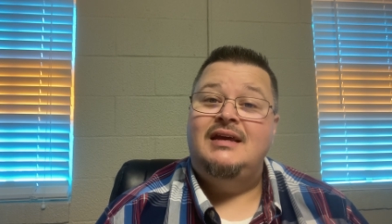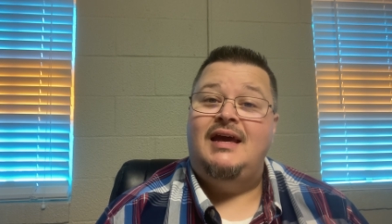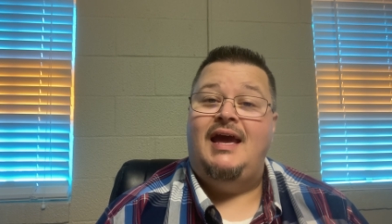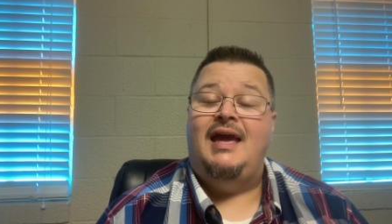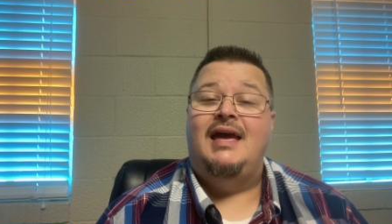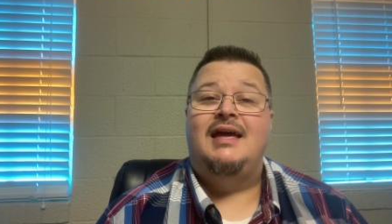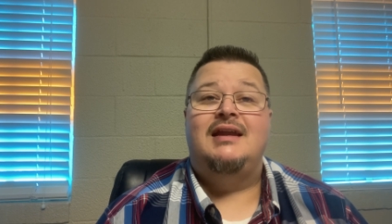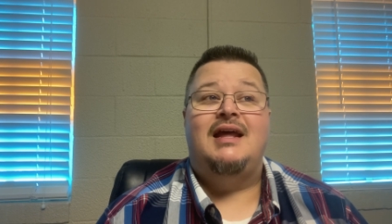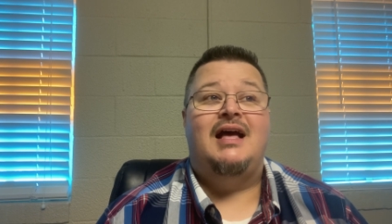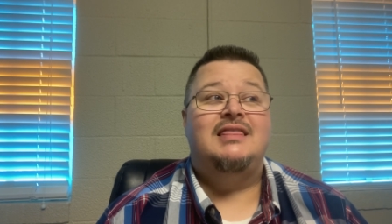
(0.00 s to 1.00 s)

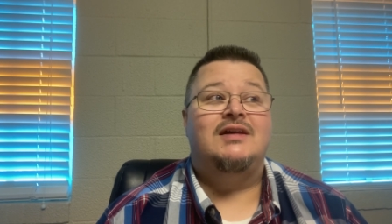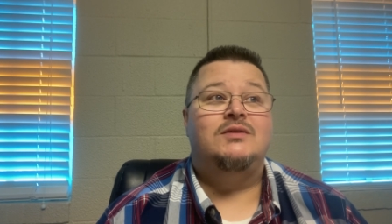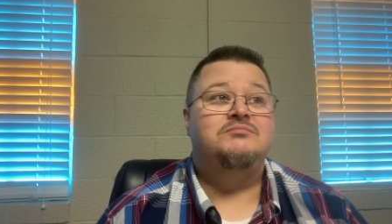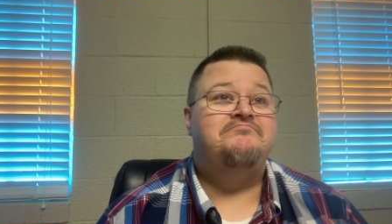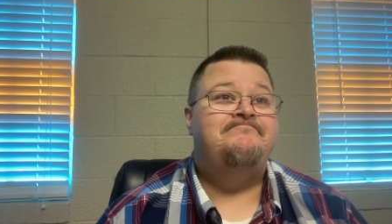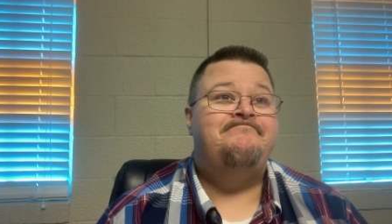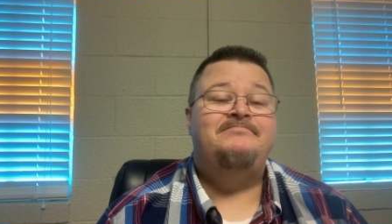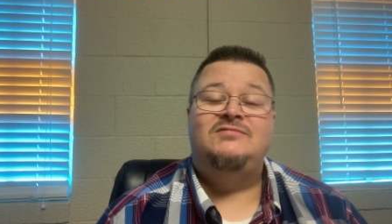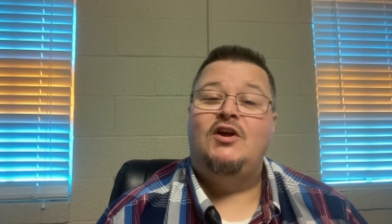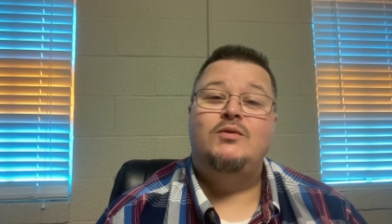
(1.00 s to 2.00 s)
And I thought, mm,
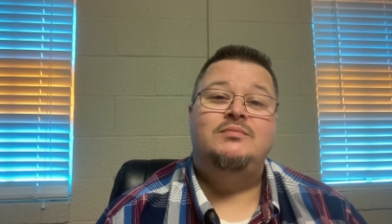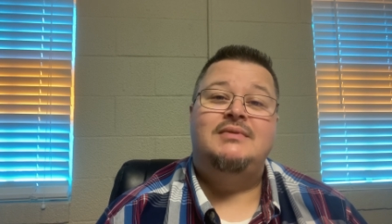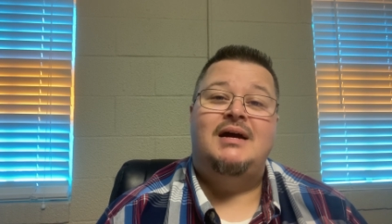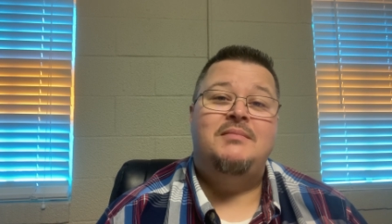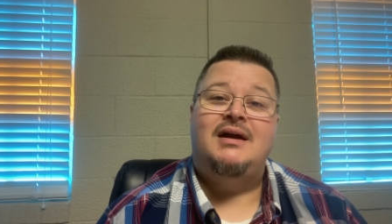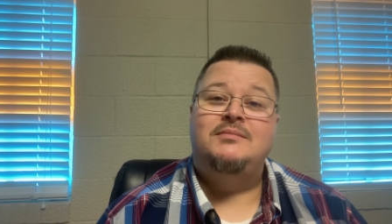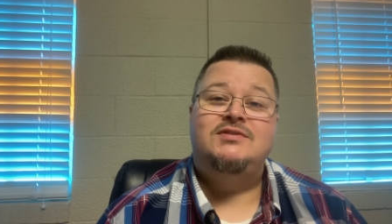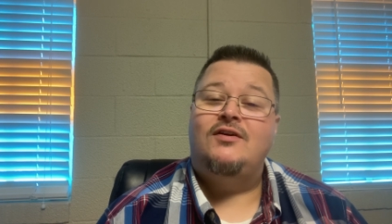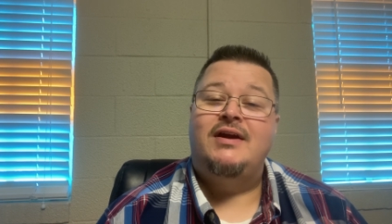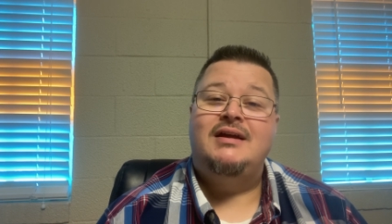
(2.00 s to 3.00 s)
no, I'm not, I'm
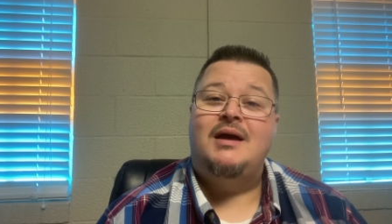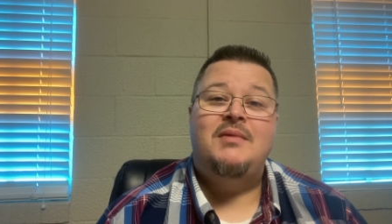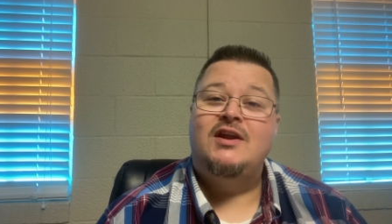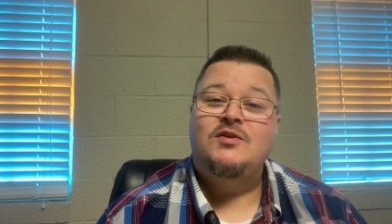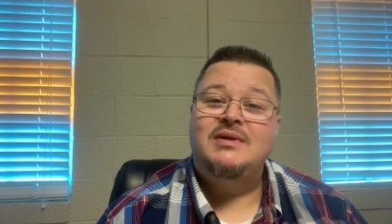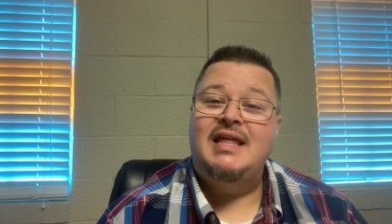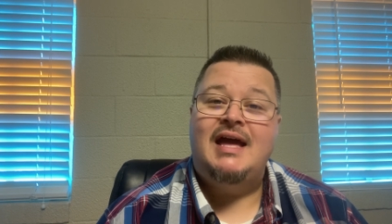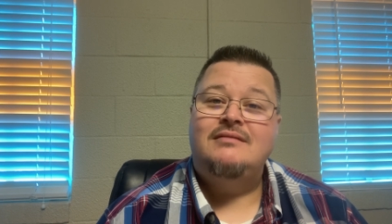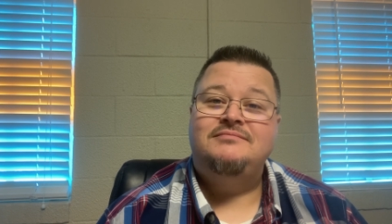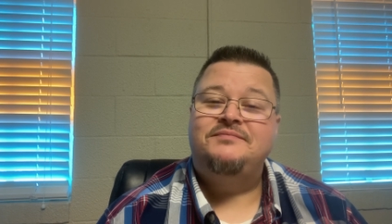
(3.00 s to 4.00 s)
sorry, I'm not doing
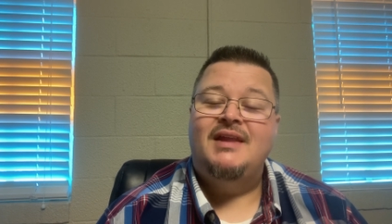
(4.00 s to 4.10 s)
that.